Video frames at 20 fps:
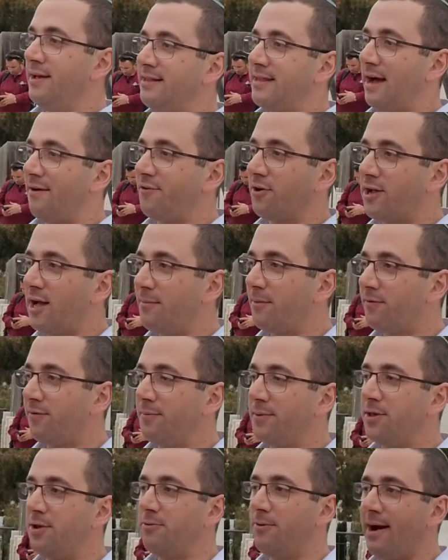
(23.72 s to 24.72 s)
Now, if you're coming
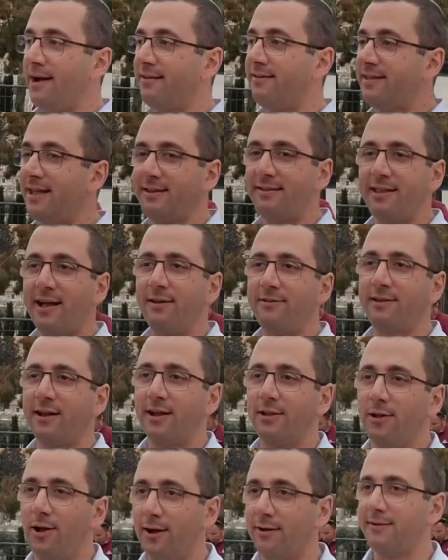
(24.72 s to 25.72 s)
from the US, that sounds like
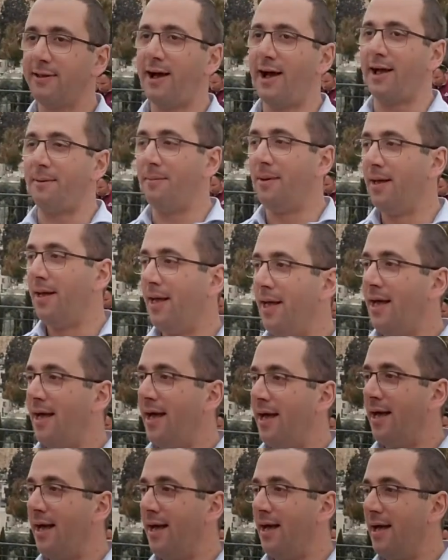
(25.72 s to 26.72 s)
a long time.
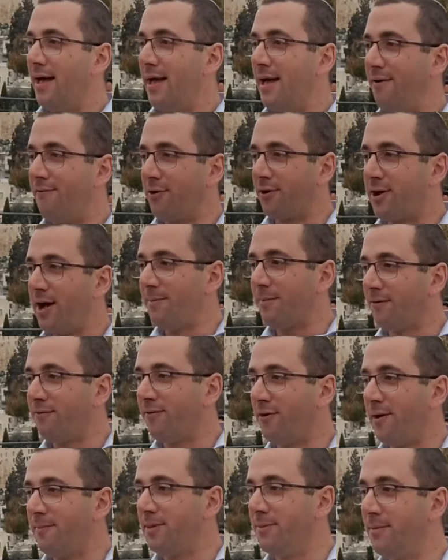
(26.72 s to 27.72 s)
If you're coming
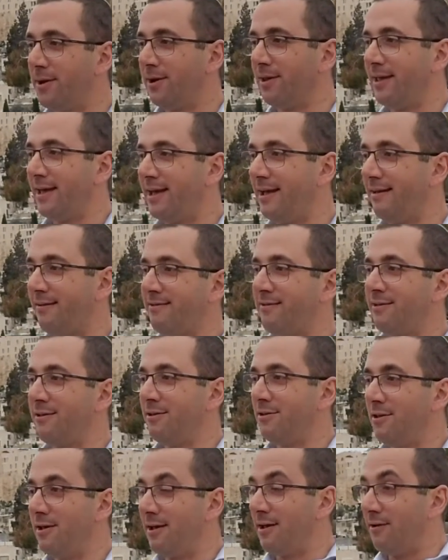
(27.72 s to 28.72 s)
from the Middle East,
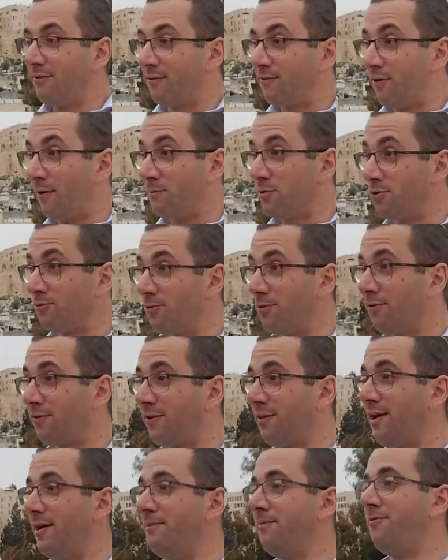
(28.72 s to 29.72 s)
from
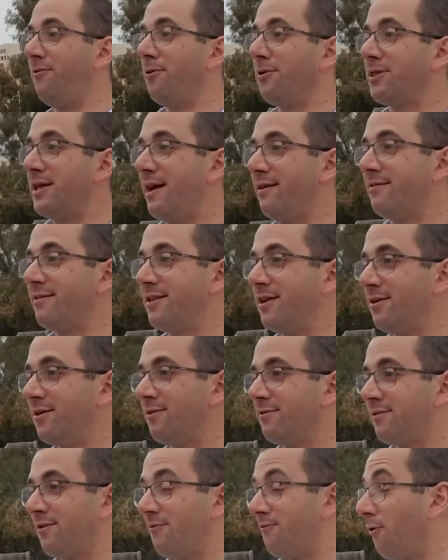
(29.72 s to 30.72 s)
Jerusalem,
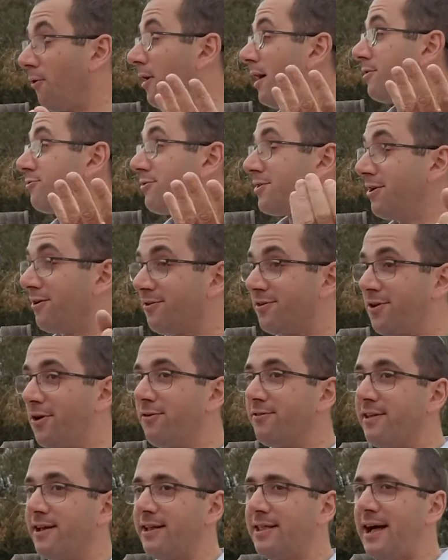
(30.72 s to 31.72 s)
400 years ago
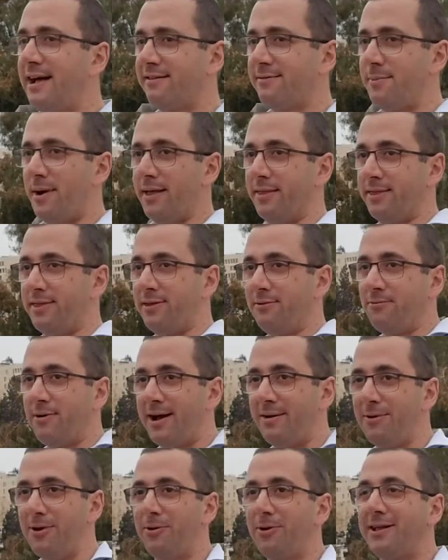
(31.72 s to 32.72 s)
is like last month,
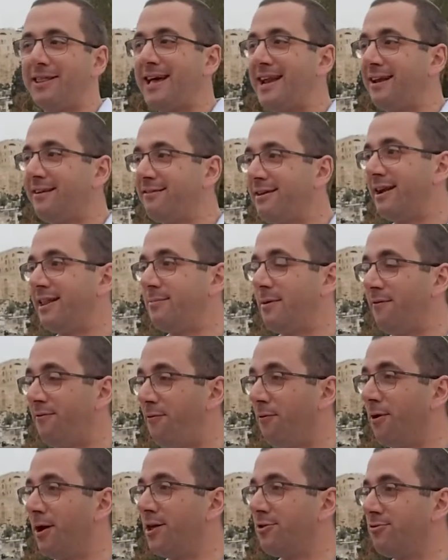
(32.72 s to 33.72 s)
right? We don't get that excited about
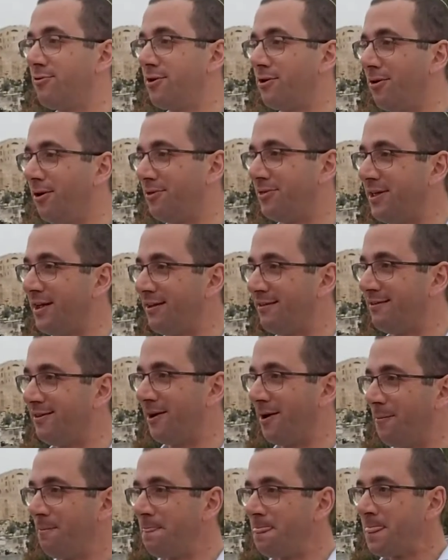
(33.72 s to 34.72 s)
400-year-old things
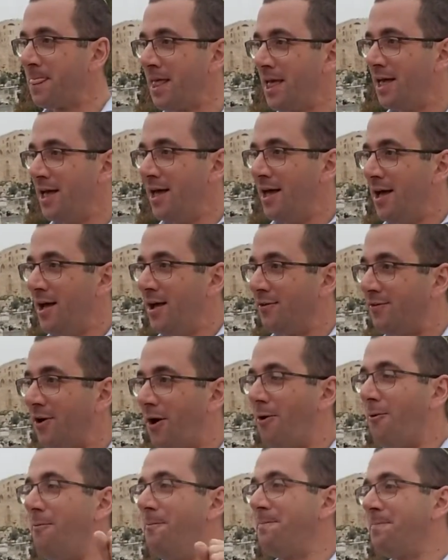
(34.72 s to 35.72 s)
here.
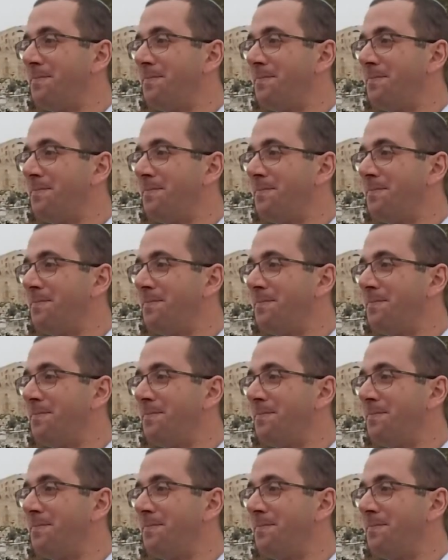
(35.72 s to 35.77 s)
So,